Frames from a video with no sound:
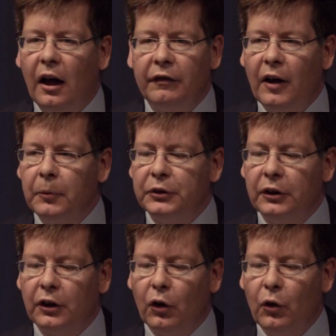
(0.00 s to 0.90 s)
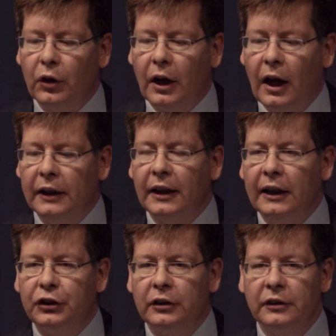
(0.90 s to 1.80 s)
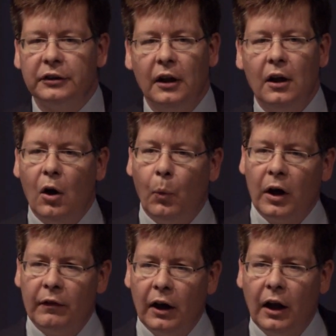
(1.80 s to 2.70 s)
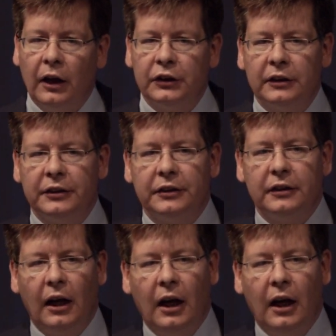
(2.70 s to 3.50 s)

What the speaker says: pharmaceutical organizations. One of our largest